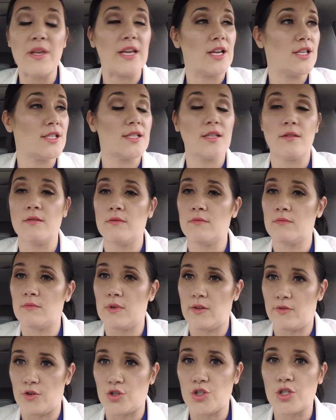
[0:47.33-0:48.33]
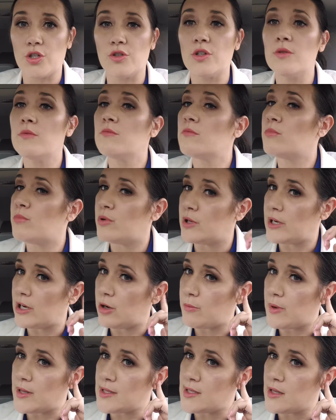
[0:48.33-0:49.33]
because if there's children, put
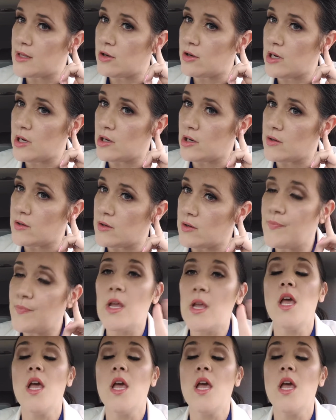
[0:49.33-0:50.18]
earbuds in their ears.